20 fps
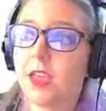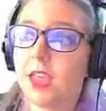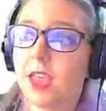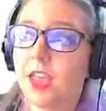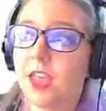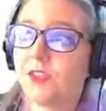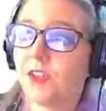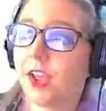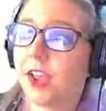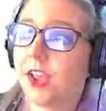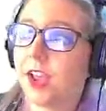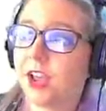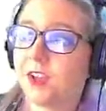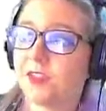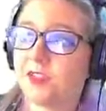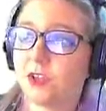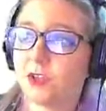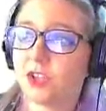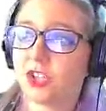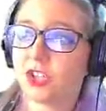If I have
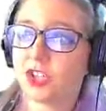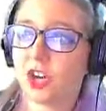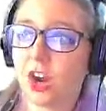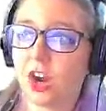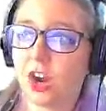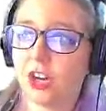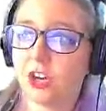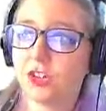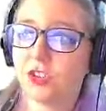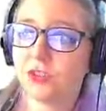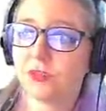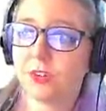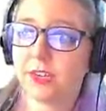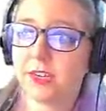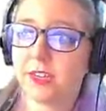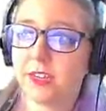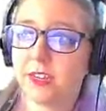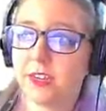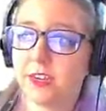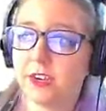no charge
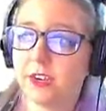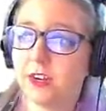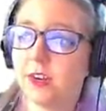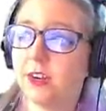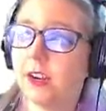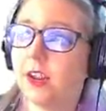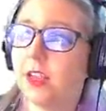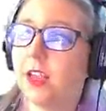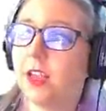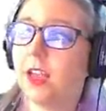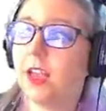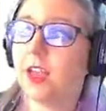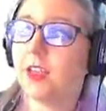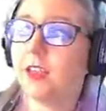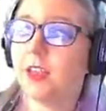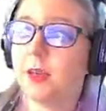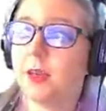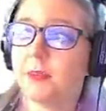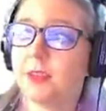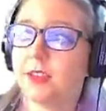written here,
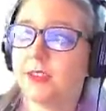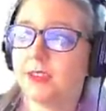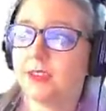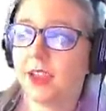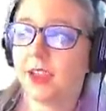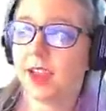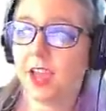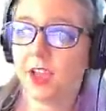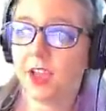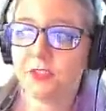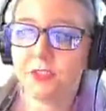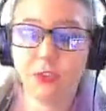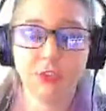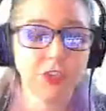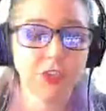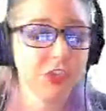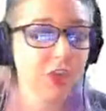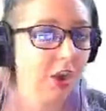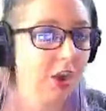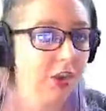that means I have no
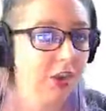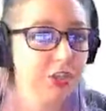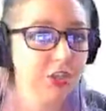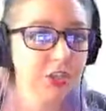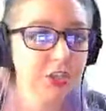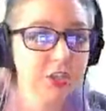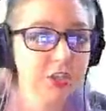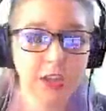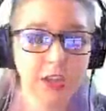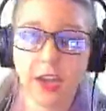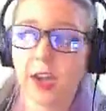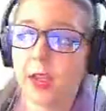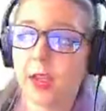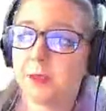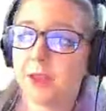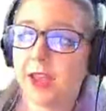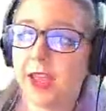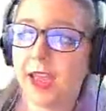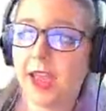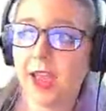charge and I'm
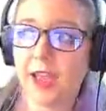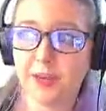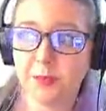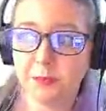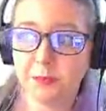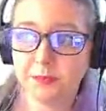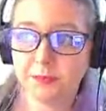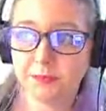an atom.